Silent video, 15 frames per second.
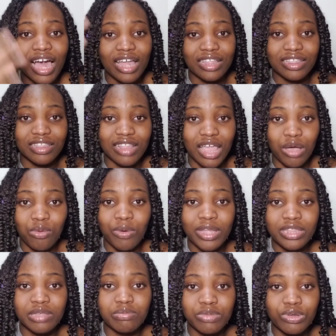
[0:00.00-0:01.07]
and like
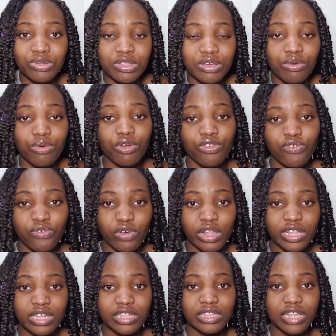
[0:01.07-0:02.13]
when the building was
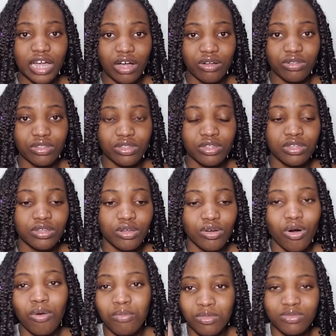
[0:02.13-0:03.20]
falling down,
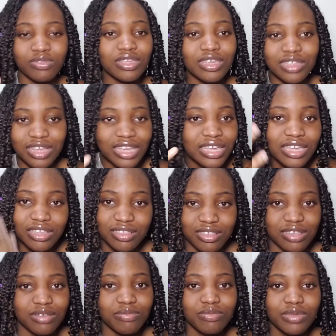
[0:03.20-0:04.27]
it didn't hit
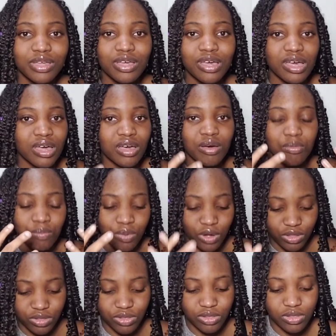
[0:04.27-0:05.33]
him,
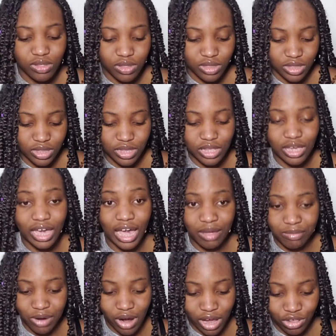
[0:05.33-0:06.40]
but the
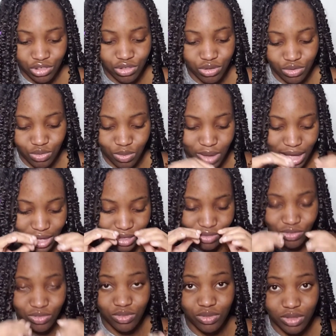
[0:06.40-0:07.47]
camera showed where
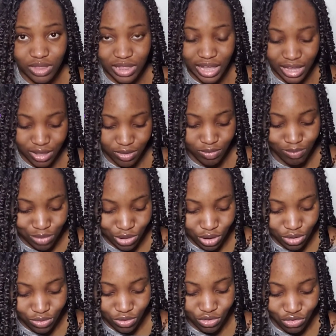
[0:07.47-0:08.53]
his like
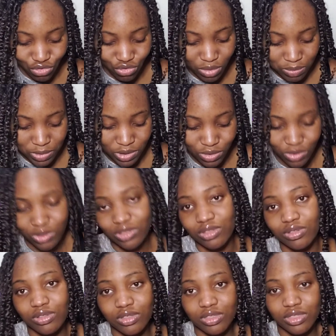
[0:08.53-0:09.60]
blood was dripping
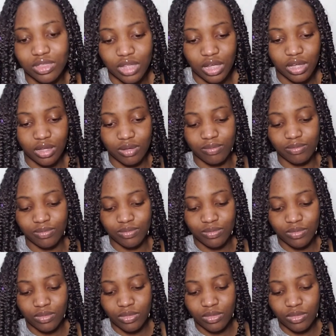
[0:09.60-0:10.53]
on